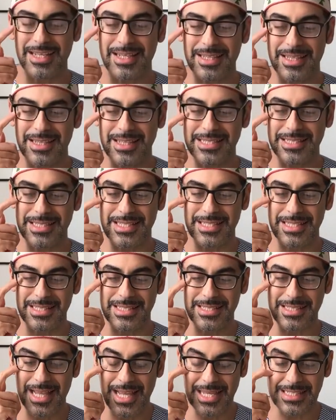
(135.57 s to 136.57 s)
this
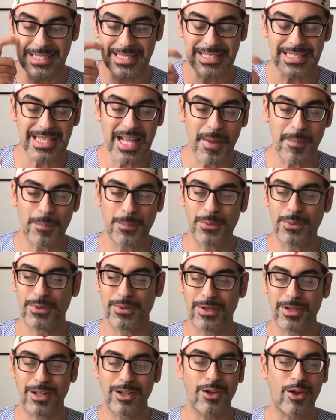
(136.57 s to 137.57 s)
is a step
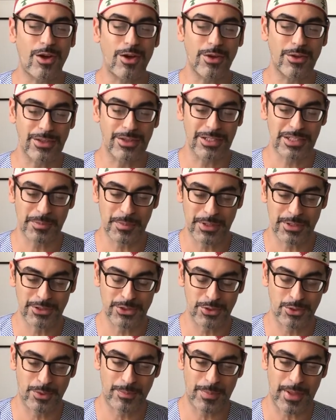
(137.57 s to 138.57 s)
along the
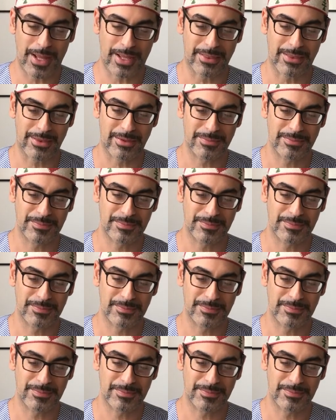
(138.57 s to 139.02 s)
spiritual path.